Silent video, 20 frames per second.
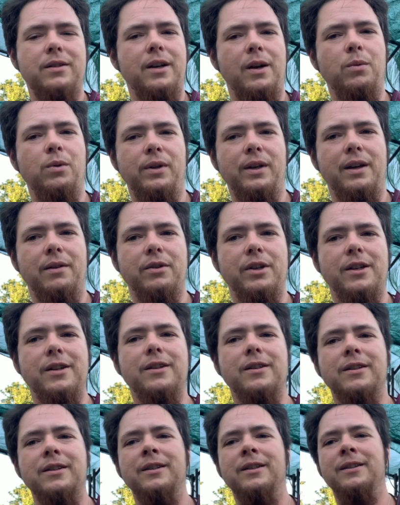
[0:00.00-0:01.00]
I will give
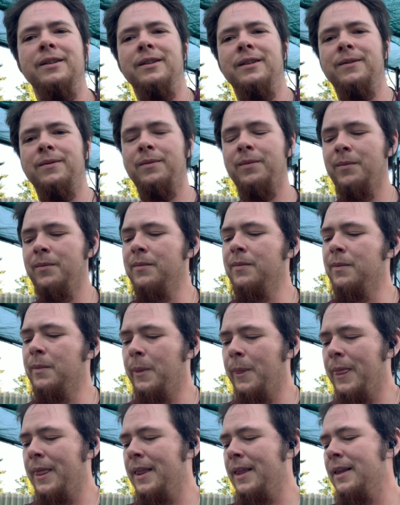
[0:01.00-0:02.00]

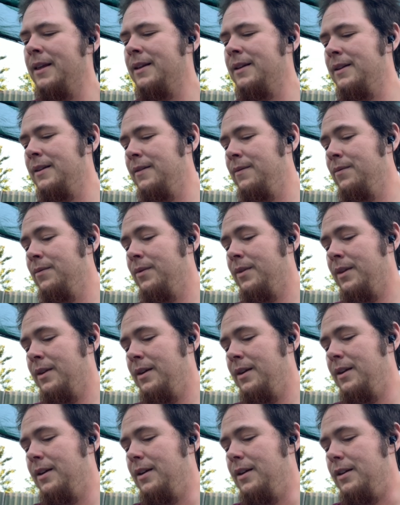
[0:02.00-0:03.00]
it.
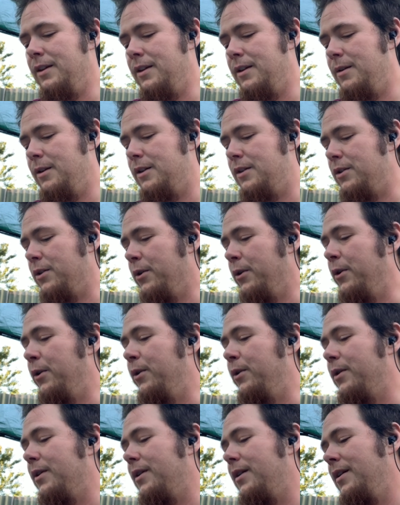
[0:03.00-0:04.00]

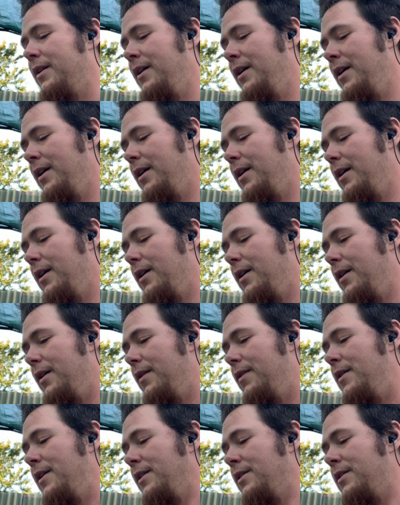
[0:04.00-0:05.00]
So
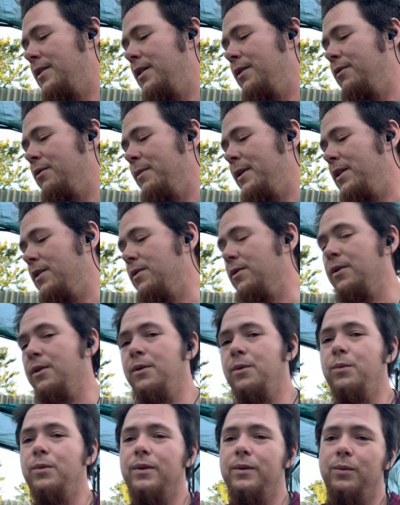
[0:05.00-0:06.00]
the next thing for me to
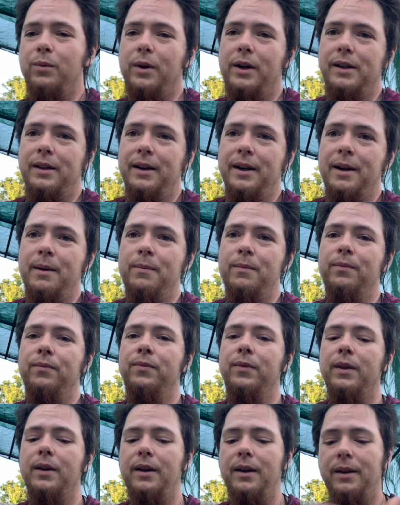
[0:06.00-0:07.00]
do while I'm
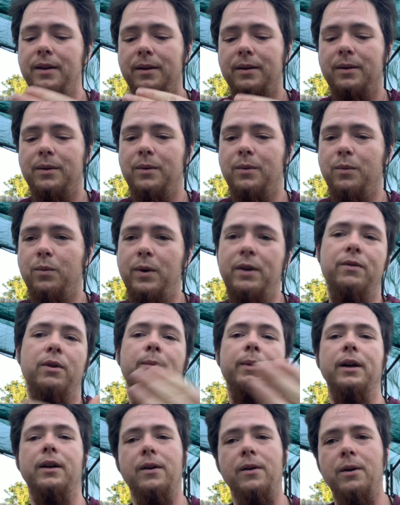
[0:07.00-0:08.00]
weaving
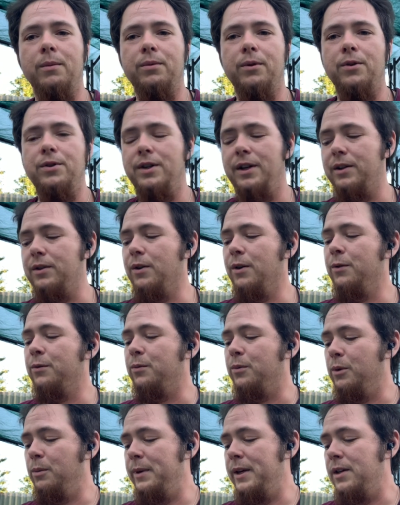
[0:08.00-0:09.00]
my current project off
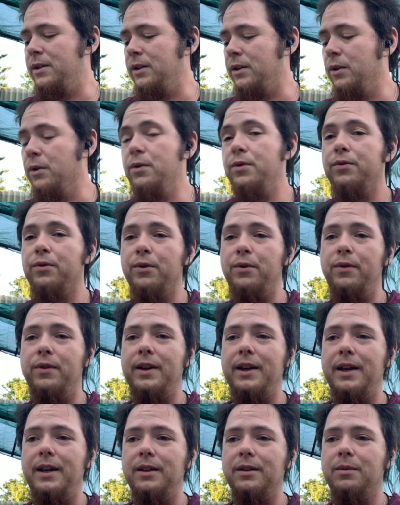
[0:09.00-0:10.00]
will be to go through
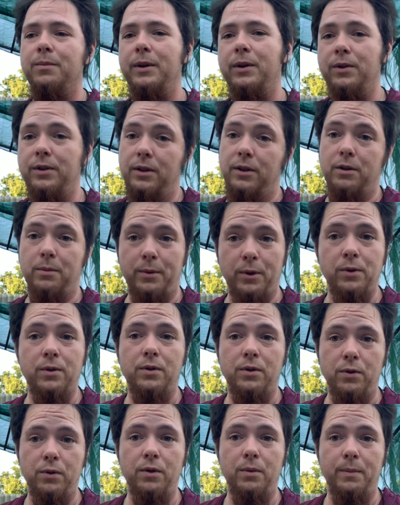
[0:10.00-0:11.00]
these, because you're supposed to
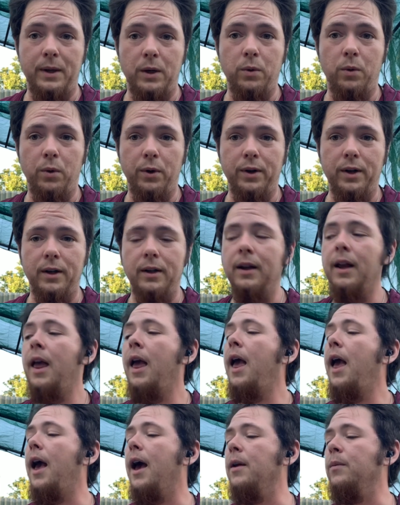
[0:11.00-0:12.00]
do them in order,
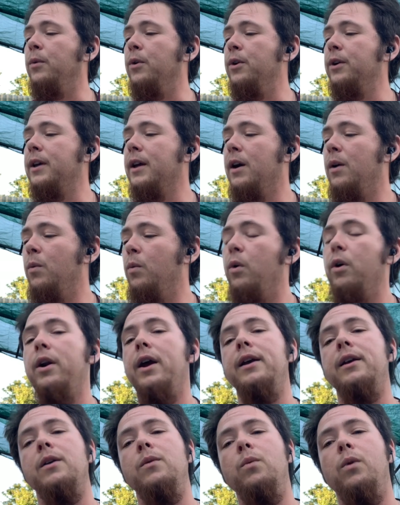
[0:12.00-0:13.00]
and work out what I
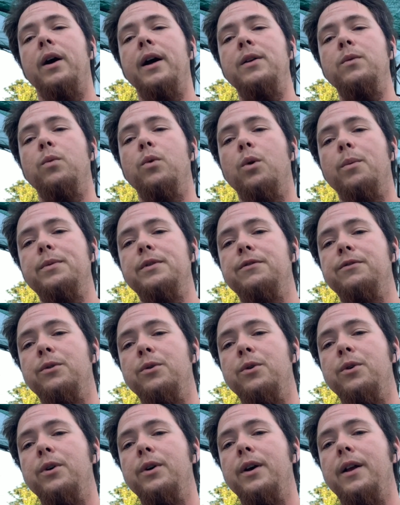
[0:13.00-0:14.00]
can wind warps
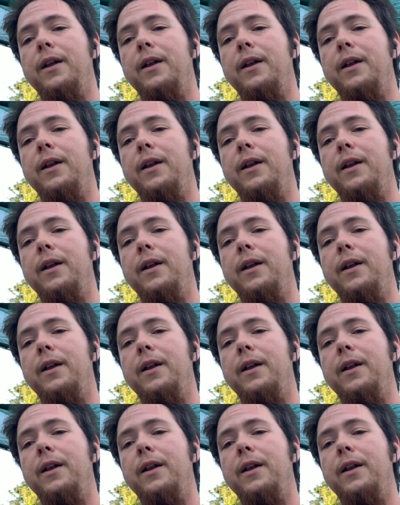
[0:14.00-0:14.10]
for